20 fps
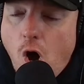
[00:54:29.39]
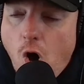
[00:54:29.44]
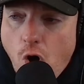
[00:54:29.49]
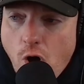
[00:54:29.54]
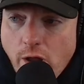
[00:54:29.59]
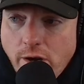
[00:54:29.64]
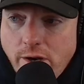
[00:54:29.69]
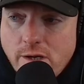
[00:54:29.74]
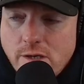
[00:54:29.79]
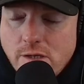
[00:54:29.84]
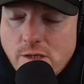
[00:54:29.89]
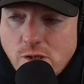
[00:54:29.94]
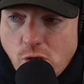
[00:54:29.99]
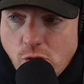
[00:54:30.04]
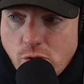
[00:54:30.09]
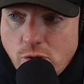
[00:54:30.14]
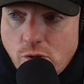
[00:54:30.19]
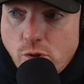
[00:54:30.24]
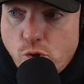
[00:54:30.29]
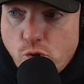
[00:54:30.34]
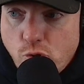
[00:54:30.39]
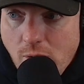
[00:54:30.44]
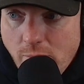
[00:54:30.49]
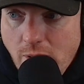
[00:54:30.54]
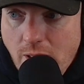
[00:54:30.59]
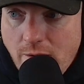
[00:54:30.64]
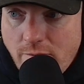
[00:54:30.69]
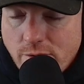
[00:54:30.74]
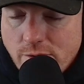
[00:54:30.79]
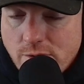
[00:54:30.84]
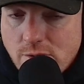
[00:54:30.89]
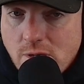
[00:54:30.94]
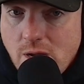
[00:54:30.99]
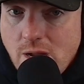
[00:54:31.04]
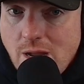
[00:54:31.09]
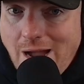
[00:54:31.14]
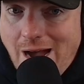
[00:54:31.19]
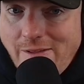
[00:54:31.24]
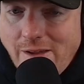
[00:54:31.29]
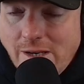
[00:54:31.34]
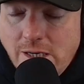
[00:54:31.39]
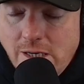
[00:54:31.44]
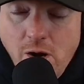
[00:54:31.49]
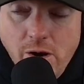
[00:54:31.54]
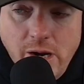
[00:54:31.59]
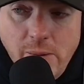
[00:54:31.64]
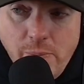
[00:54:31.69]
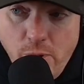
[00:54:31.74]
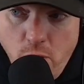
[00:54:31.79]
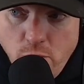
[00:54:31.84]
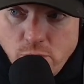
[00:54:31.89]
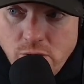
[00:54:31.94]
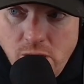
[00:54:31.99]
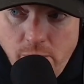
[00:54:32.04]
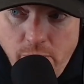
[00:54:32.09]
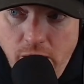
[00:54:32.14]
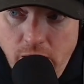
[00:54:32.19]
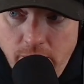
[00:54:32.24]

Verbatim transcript: on certain trim levels. I think T R D Pro is going